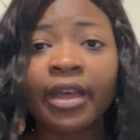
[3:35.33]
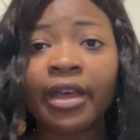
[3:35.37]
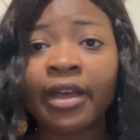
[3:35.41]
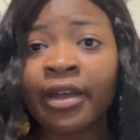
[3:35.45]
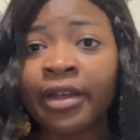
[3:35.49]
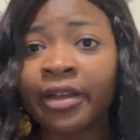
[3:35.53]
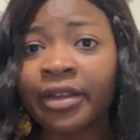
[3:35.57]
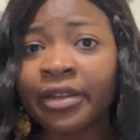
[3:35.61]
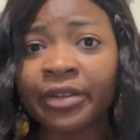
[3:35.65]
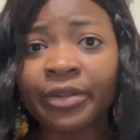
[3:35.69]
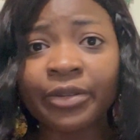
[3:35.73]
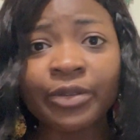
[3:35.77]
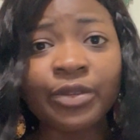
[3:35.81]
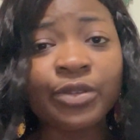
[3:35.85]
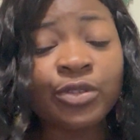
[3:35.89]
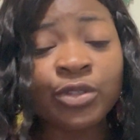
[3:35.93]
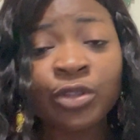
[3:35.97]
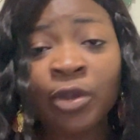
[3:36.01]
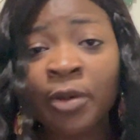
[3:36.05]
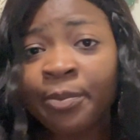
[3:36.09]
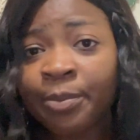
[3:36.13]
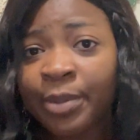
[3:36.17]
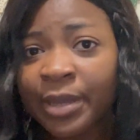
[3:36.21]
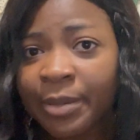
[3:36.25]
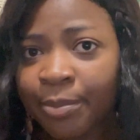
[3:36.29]
uh,
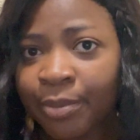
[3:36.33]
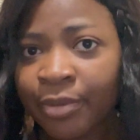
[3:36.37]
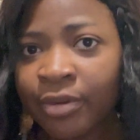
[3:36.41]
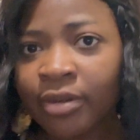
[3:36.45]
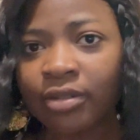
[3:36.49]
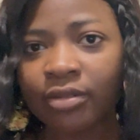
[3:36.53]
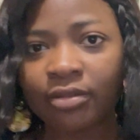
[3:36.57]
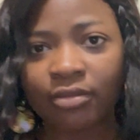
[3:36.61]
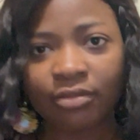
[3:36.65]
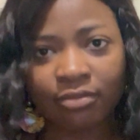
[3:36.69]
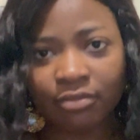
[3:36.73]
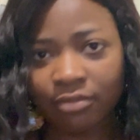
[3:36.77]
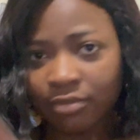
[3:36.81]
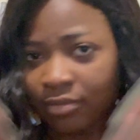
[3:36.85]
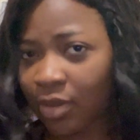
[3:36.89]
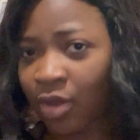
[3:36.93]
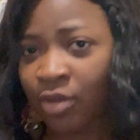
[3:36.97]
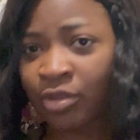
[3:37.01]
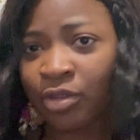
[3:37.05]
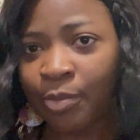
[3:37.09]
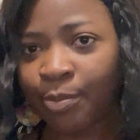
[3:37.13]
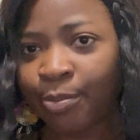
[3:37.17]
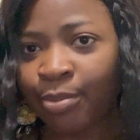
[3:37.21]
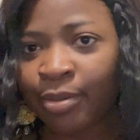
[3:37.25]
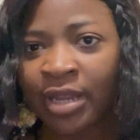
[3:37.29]
some people
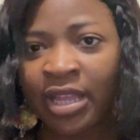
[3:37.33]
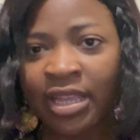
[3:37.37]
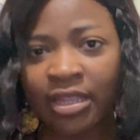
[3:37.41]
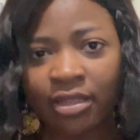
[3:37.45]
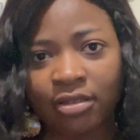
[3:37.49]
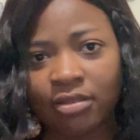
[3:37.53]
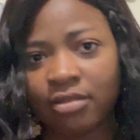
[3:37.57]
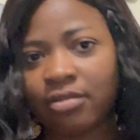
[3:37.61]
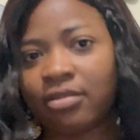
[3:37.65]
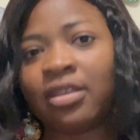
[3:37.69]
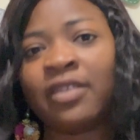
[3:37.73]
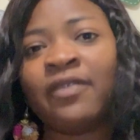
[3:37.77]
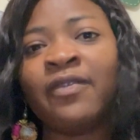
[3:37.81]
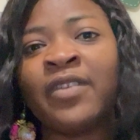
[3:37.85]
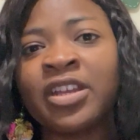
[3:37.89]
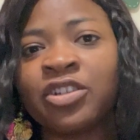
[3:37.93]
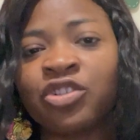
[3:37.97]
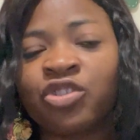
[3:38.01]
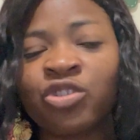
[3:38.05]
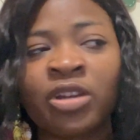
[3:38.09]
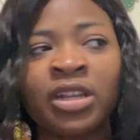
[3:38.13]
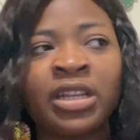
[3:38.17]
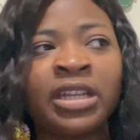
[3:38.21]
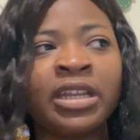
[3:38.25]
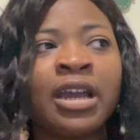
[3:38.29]
on the plane
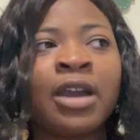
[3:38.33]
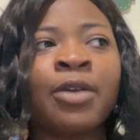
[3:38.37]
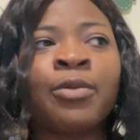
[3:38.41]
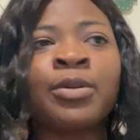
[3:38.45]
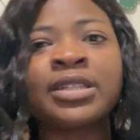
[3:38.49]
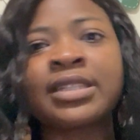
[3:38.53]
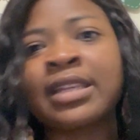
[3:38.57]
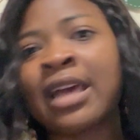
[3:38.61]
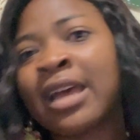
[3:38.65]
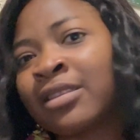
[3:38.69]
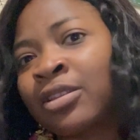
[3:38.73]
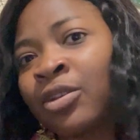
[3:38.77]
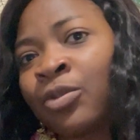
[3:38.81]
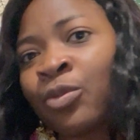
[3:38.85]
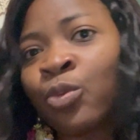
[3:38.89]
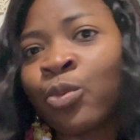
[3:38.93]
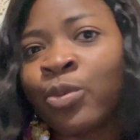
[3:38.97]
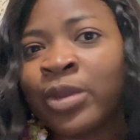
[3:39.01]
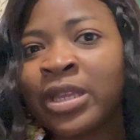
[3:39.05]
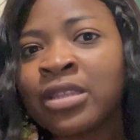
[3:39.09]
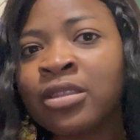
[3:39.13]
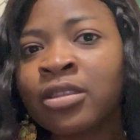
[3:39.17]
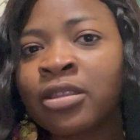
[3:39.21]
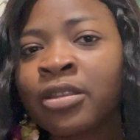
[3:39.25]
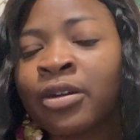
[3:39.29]
eventually i was at the
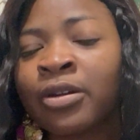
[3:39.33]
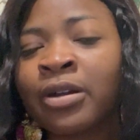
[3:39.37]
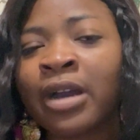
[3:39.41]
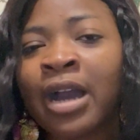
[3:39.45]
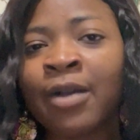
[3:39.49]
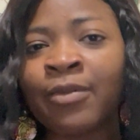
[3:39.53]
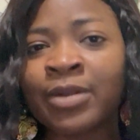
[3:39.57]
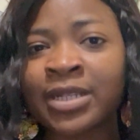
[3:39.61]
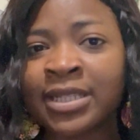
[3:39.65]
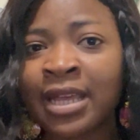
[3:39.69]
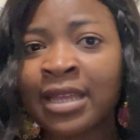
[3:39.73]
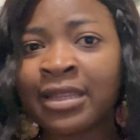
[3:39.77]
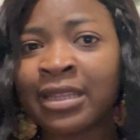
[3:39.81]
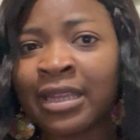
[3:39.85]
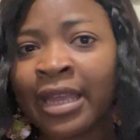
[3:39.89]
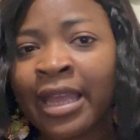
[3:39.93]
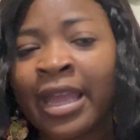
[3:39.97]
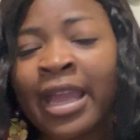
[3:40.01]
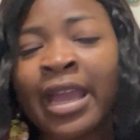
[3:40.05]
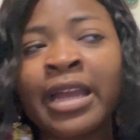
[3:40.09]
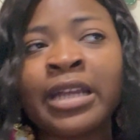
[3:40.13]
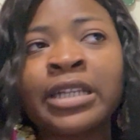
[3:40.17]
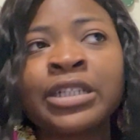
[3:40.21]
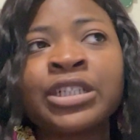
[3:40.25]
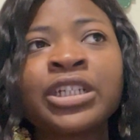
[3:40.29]
window i was at the
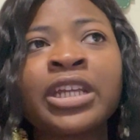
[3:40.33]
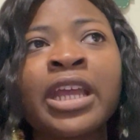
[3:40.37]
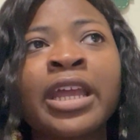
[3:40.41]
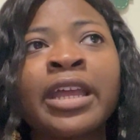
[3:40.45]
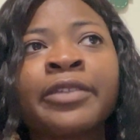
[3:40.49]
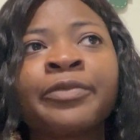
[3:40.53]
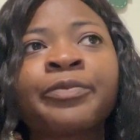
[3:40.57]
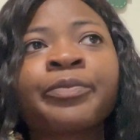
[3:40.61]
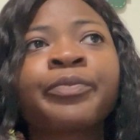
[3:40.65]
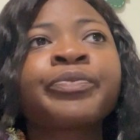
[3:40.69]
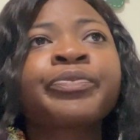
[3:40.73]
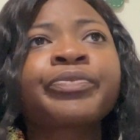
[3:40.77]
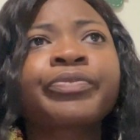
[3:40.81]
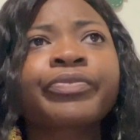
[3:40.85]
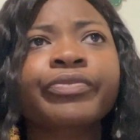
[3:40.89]
edge and